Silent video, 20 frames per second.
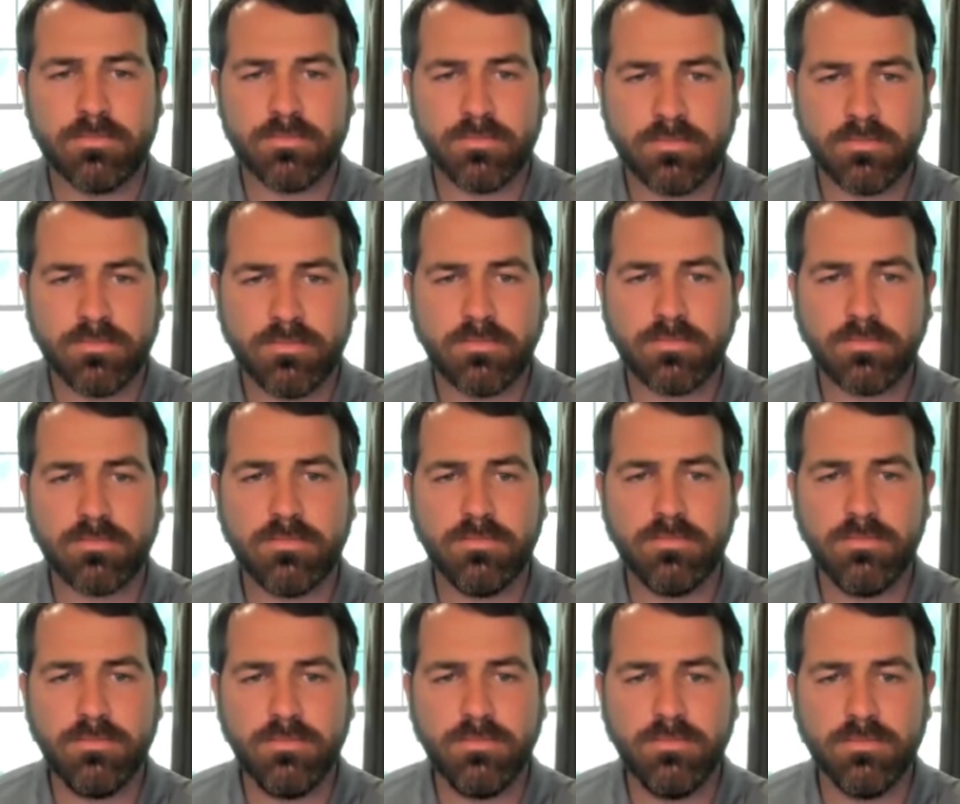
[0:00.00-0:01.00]

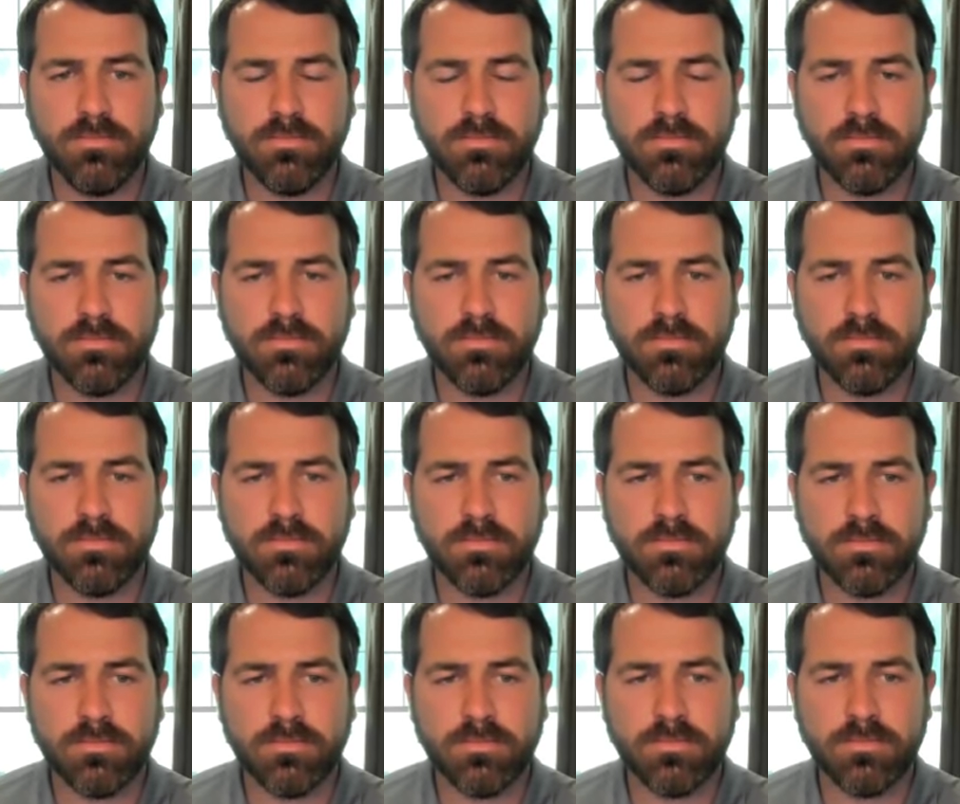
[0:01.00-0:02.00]

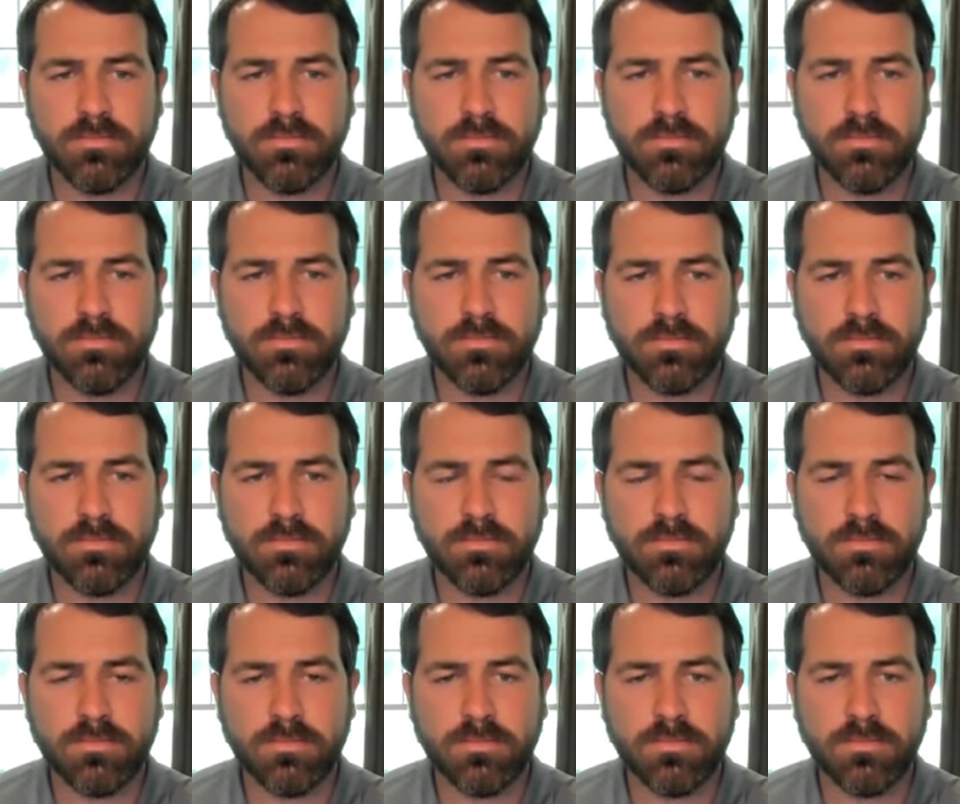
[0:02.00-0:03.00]

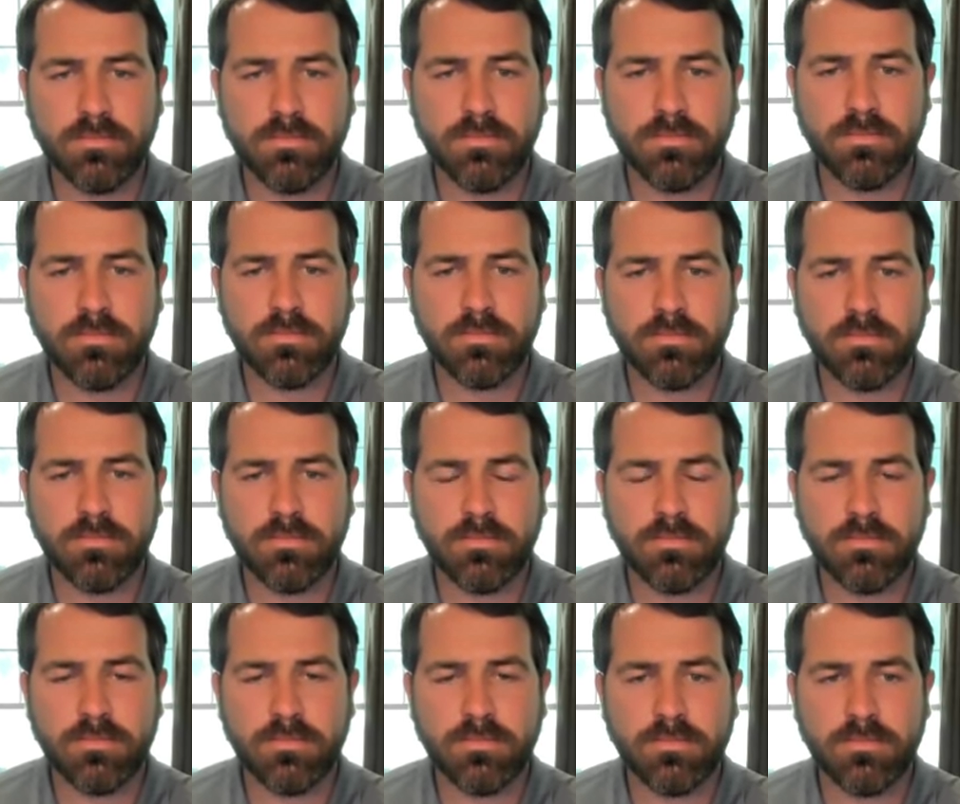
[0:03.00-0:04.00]

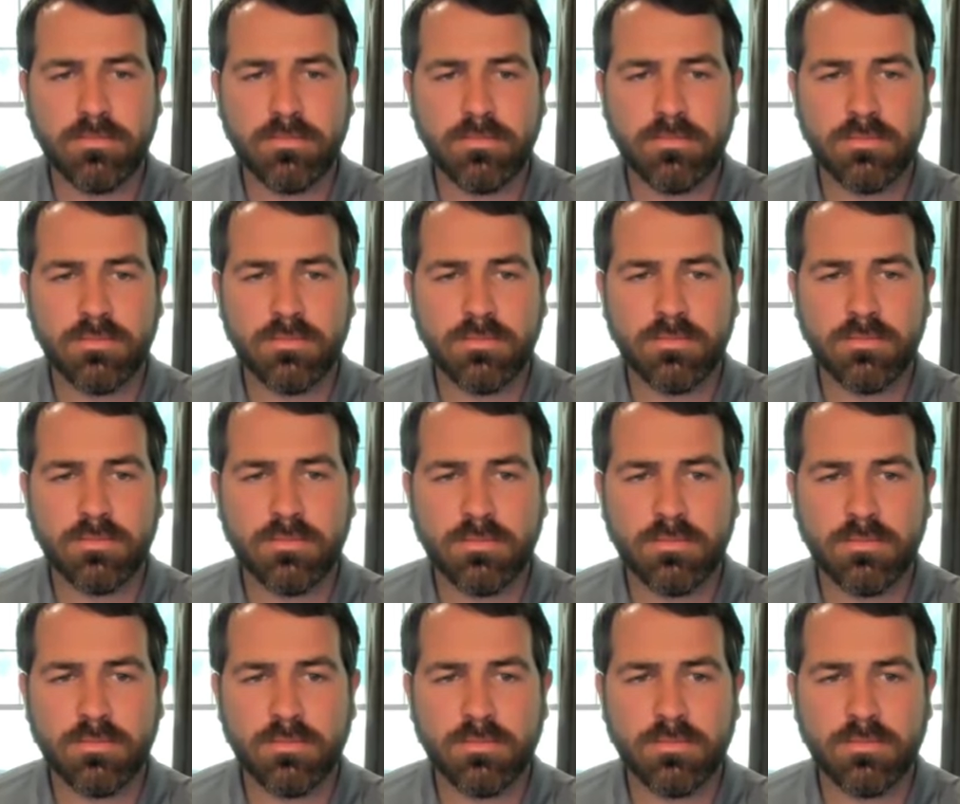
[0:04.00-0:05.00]

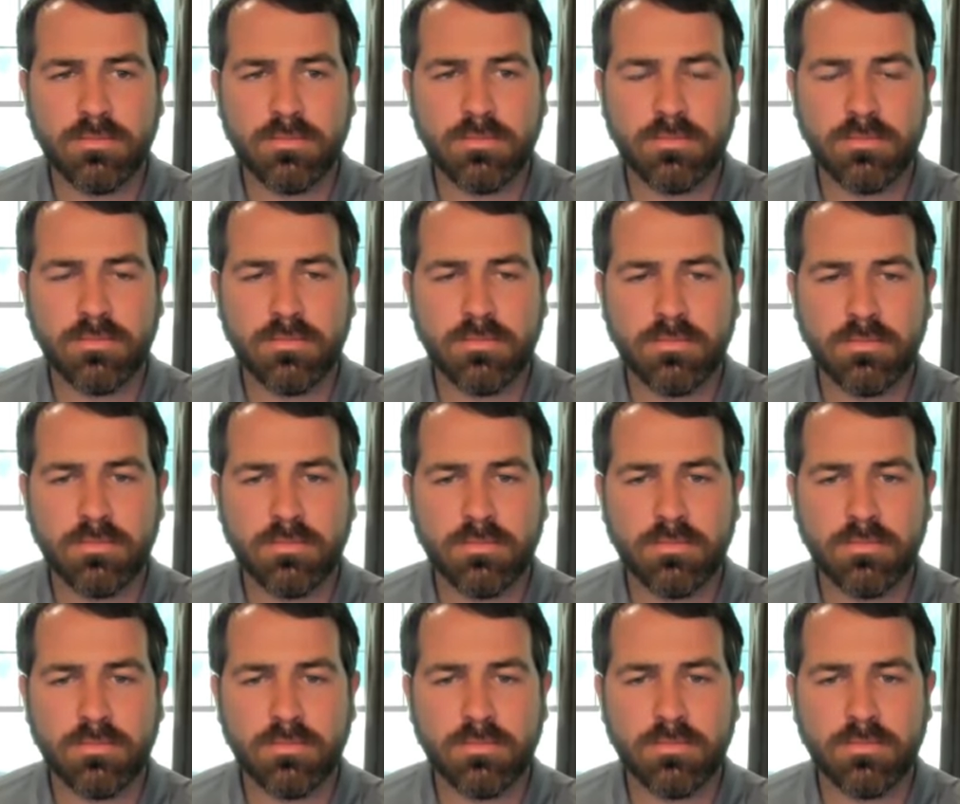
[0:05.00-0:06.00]

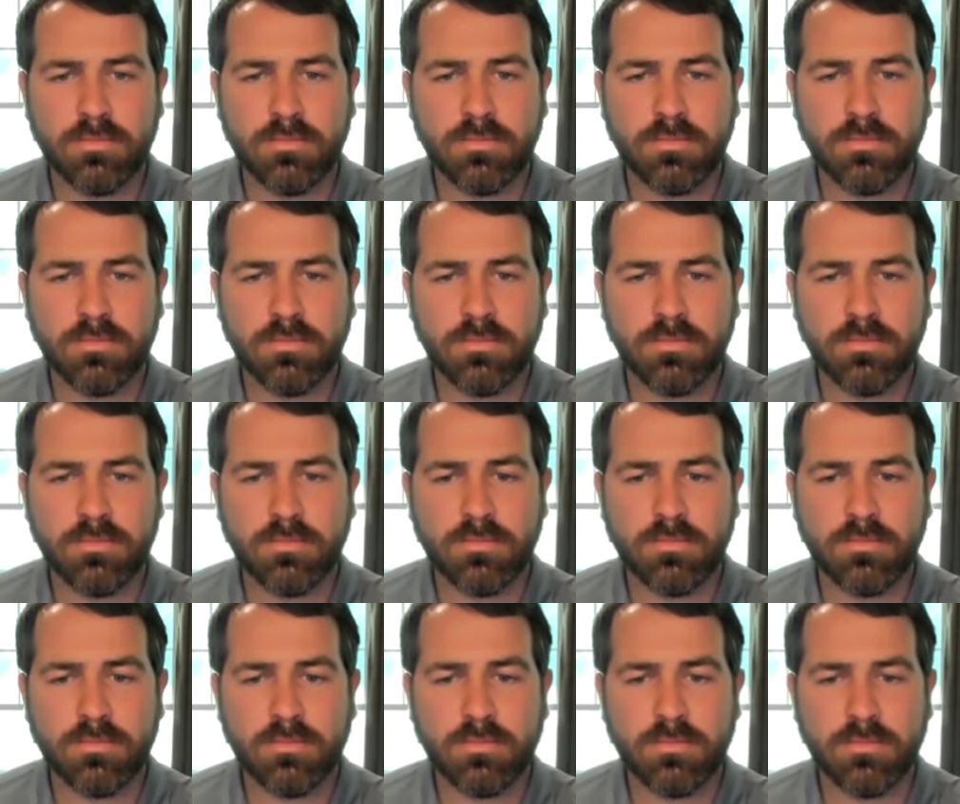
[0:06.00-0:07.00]

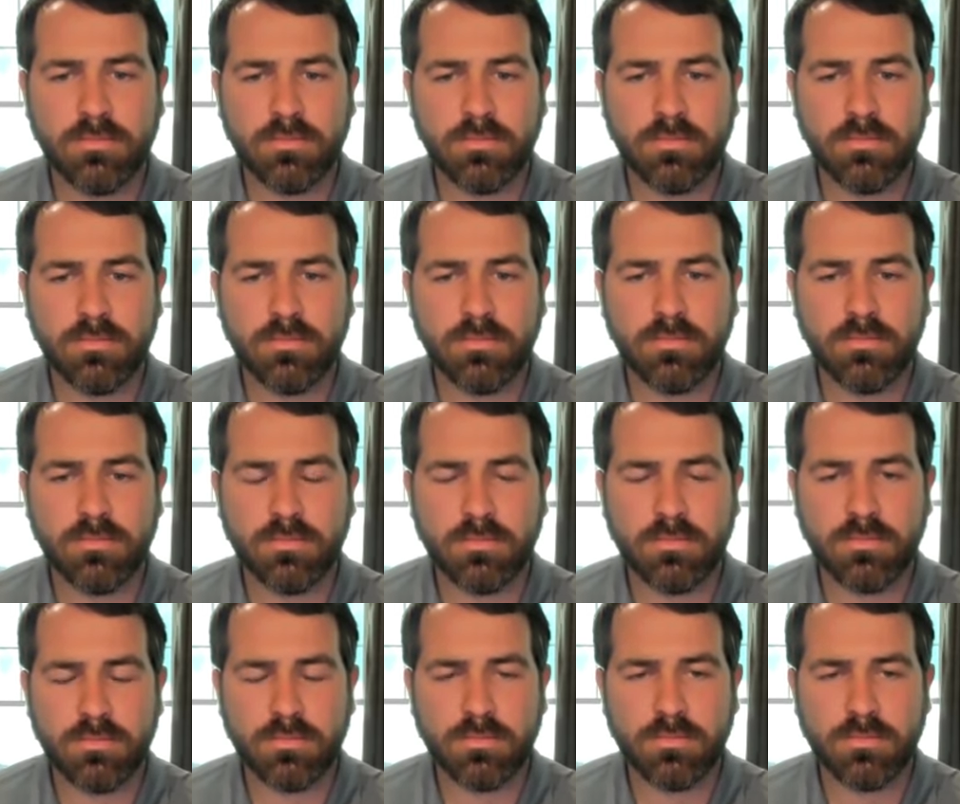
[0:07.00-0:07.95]
The person shown says nothing.